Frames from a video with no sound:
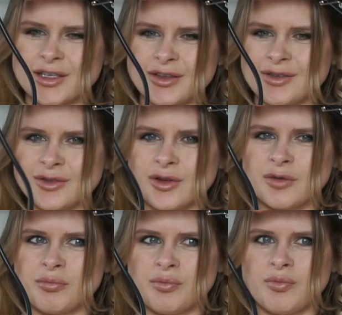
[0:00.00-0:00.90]
it look
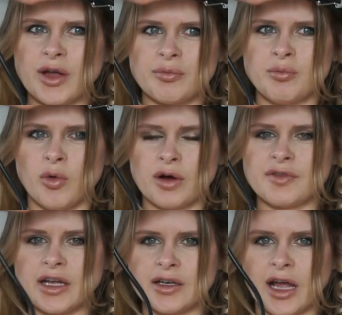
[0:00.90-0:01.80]
like more of
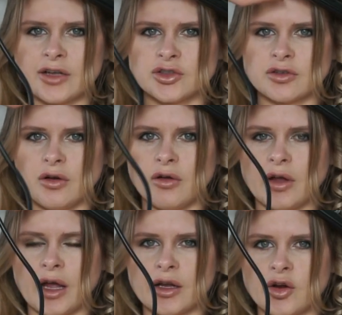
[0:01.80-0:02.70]
that natural
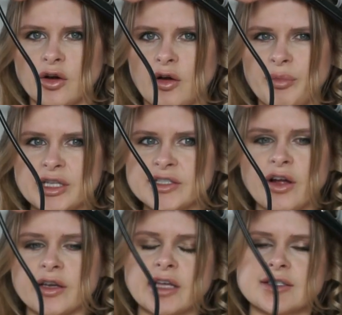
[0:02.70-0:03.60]
kind of curl, but it's
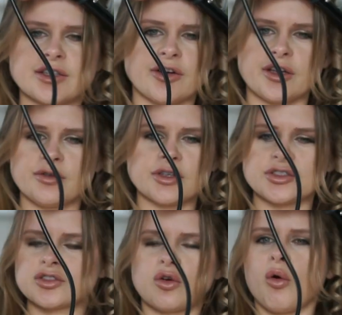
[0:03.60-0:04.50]
not necessary. You could
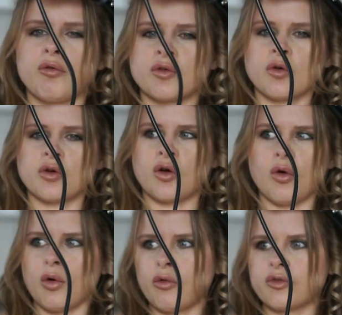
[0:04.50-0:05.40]
just go
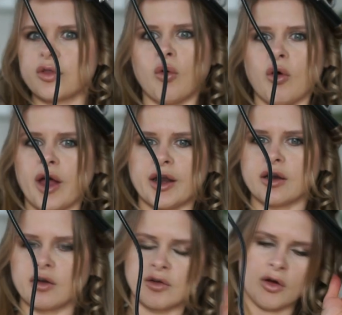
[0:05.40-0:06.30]
over the whole head
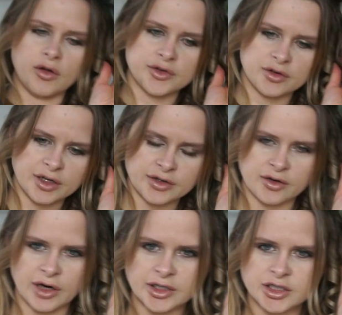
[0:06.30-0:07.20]
and alternate
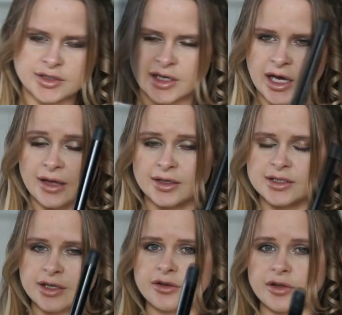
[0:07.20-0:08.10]
directions. This
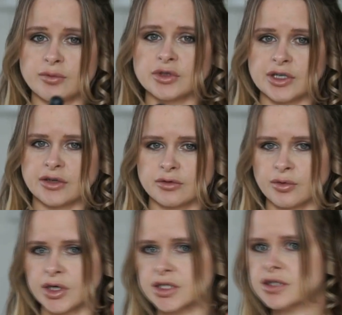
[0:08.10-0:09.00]
literally will take you
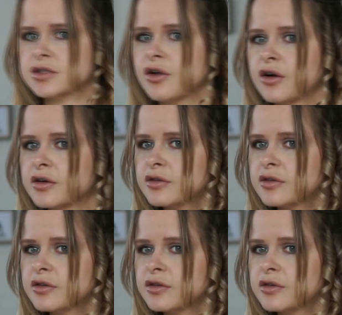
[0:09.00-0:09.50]
twice as long.